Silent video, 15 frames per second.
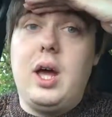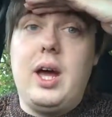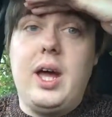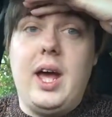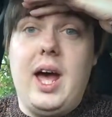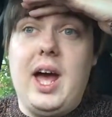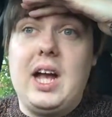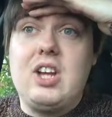
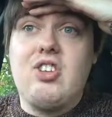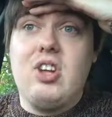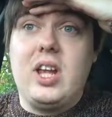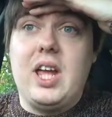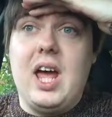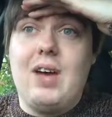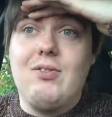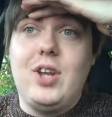I
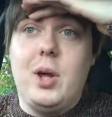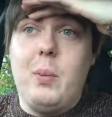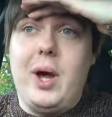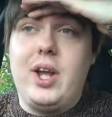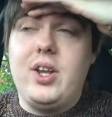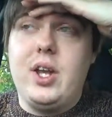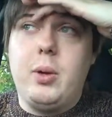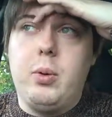actually have no
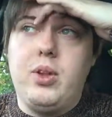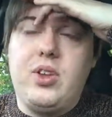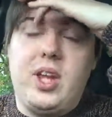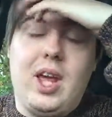idea what